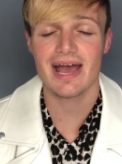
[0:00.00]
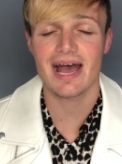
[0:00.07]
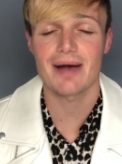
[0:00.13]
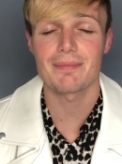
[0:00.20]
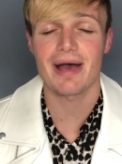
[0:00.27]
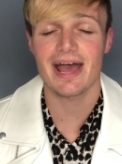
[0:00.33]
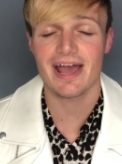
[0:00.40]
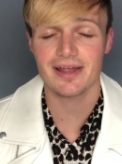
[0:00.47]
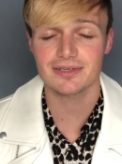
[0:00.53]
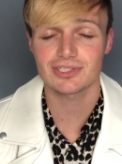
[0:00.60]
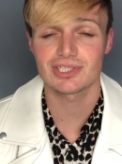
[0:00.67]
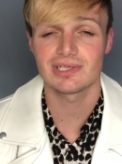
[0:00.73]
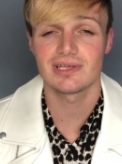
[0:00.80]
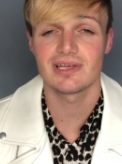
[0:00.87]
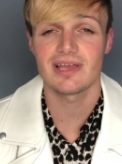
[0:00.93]
am
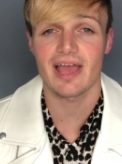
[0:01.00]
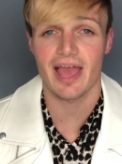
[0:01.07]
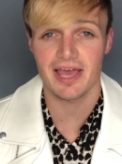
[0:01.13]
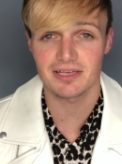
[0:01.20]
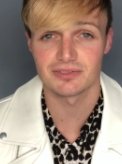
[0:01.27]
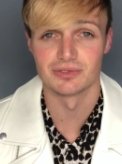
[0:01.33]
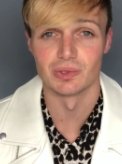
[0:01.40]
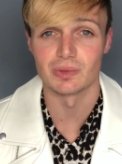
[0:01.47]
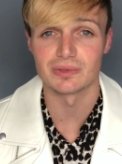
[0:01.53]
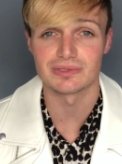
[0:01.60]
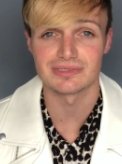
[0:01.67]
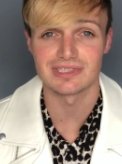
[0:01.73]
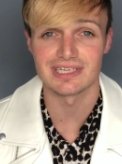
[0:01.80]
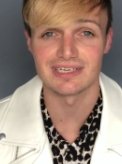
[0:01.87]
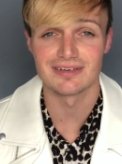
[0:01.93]
actually
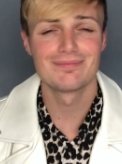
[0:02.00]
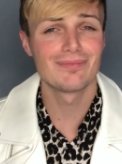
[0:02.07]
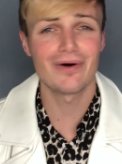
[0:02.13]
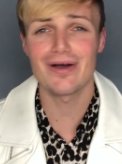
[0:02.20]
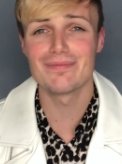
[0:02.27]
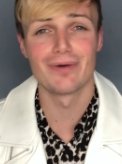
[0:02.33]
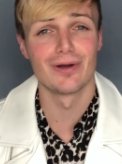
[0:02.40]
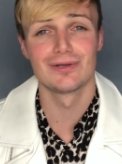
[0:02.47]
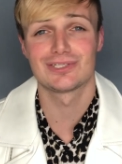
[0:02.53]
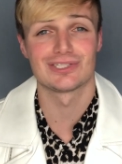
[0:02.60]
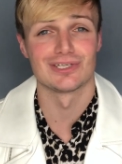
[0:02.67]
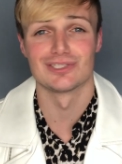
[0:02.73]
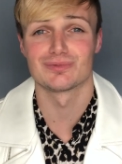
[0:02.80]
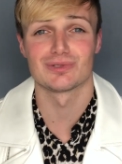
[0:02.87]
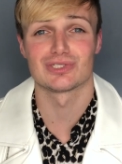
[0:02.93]
exhausted. My
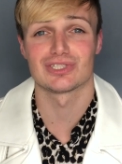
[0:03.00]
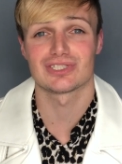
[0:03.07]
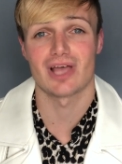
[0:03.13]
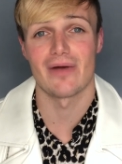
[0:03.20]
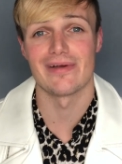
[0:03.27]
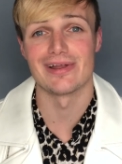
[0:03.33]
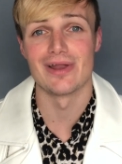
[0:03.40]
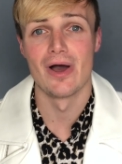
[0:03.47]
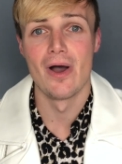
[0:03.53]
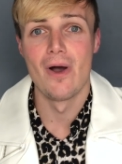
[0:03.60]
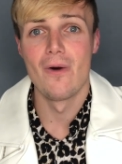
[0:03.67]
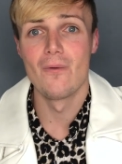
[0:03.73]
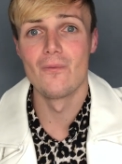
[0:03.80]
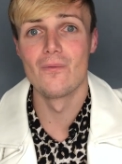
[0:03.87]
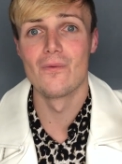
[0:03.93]
emotions were just going
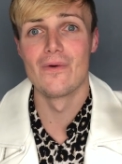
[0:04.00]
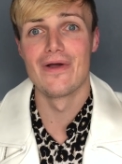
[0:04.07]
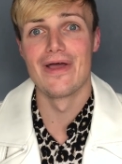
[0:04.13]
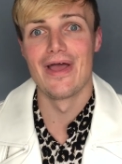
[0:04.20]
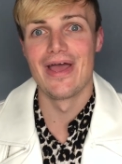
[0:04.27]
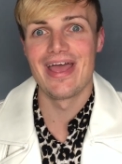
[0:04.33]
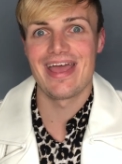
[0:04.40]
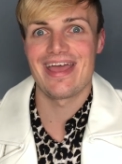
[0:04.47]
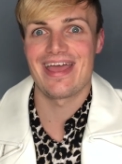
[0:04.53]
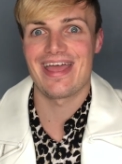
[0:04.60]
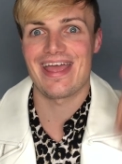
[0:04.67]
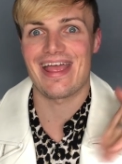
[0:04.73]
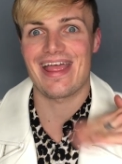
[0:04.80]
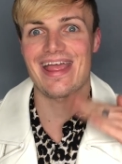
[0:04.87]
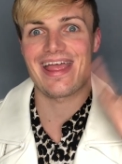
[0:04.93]

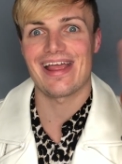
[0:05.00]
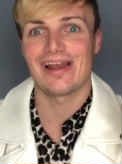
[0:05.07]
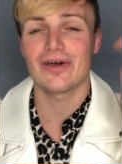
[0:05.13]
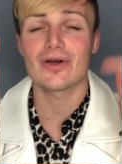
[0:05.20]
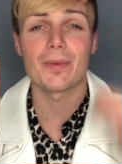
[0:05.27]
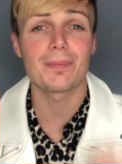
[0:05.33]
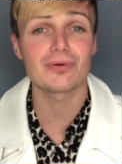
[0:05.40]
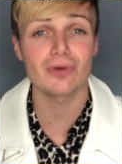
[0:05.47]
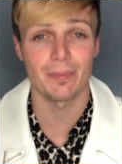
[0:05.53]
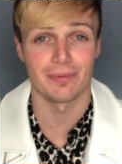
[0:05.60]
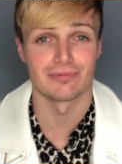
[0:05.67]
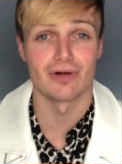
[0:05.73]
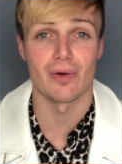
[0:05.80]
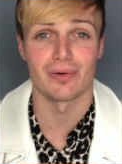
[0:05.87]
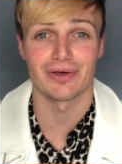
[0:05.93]
way like a proper
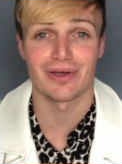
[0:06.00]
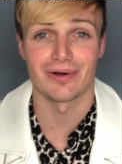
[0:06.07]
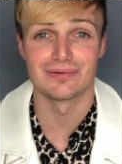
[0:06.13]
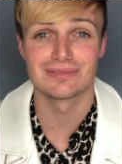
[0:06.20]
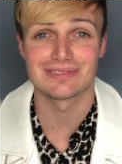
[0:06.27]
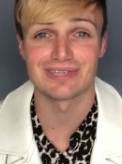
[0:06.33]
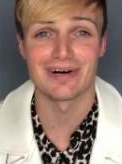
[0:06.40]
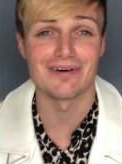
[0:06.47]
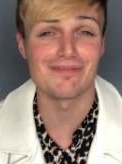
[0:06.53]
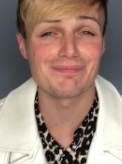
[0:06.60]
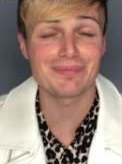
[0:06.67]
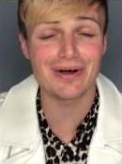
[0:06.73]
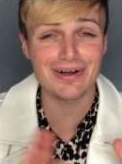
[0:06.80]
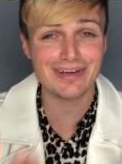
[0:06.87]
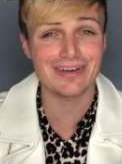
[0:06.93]
roller coaster.
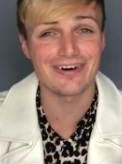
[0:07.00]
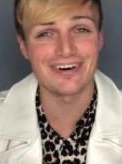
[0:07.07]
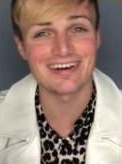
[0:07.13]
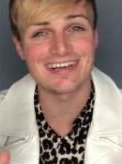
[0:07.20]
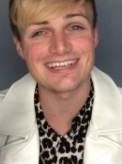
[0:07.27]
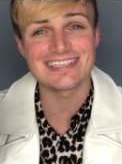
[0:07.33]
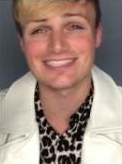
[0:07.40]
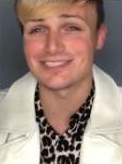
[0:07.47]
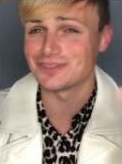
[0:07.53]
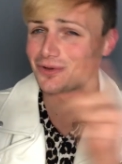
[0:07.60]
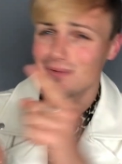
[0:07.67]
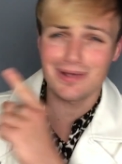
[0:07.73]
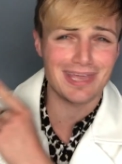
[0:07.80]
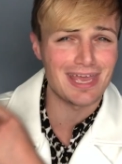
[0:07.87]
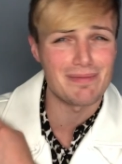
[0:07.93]
But guys, you
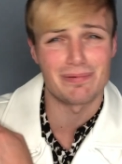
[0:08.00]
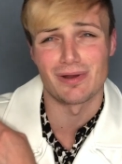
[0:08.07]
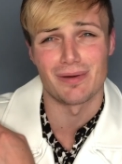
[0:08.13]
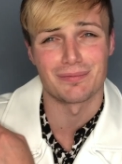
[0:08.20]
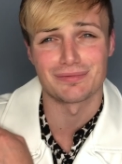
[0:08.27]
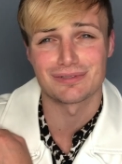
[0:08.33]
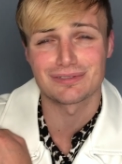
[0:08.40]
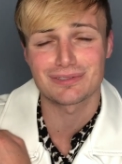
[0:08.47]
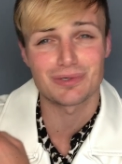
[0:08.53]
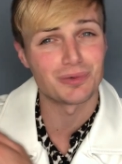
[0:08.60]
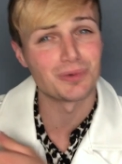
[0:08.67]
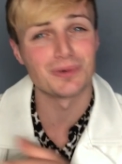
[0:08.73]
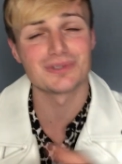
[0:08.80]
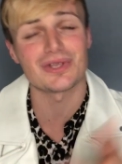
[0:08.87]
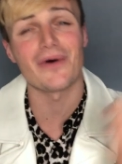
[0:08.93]
were keeping up with the
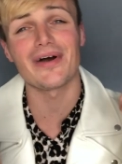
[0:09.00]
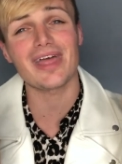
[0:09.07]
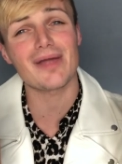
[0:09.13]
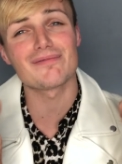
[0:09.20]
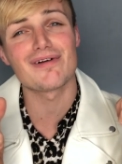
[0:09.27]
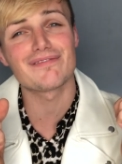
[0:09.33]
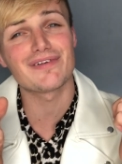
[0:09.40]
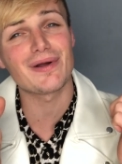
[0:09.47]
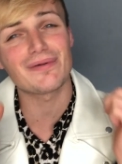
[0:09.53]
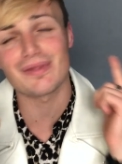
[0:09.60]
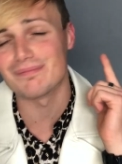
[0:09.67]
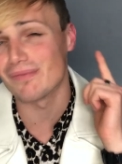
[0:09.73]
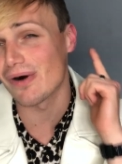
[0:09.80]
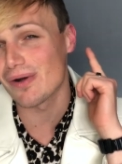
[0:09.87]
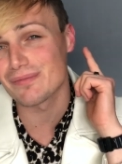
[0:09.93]
scores. I can reveal that
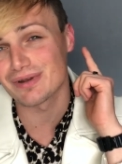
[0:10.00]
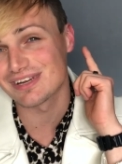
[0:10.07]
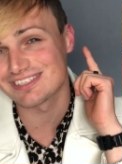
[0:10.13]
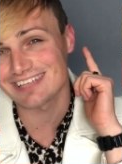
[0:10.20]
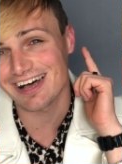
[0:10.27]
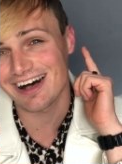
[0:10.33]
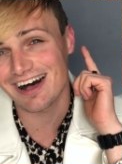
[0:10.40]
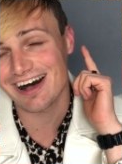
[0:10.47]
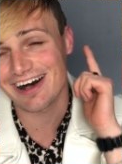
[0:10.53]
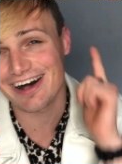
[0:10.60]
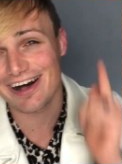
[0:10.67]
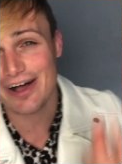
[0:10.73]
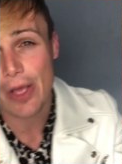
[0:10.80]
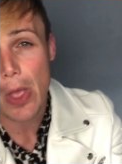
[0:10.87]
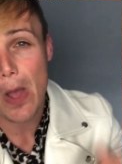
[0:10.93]
my winners
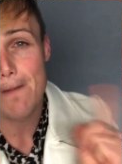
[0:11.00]
are